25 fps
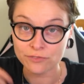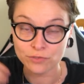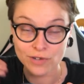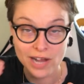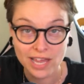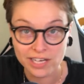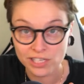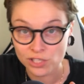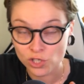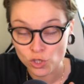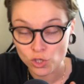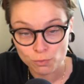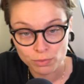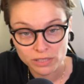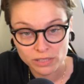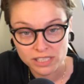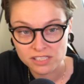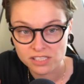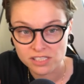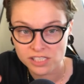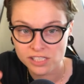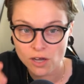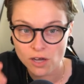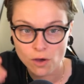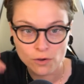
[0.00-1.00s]
For any new
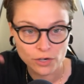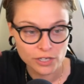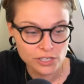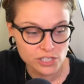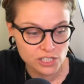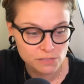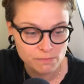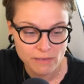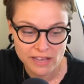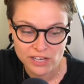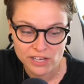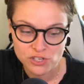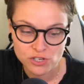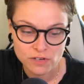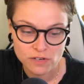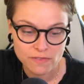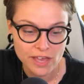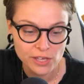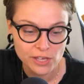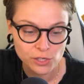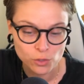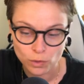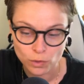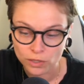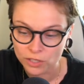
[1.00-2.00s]
PC owner, just make sure
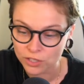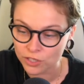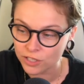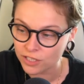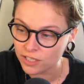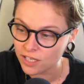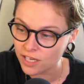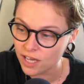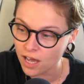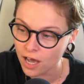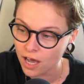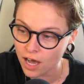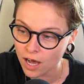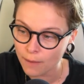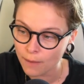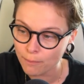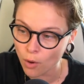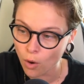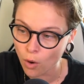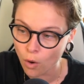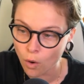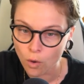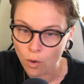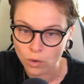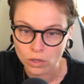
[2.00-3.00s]
that you are hooking up
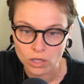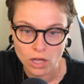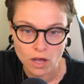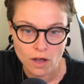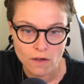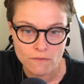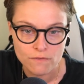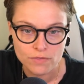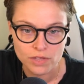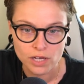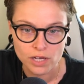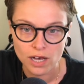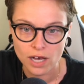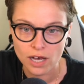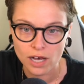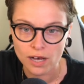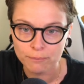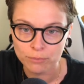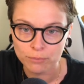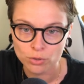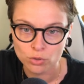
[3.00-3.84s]
all of the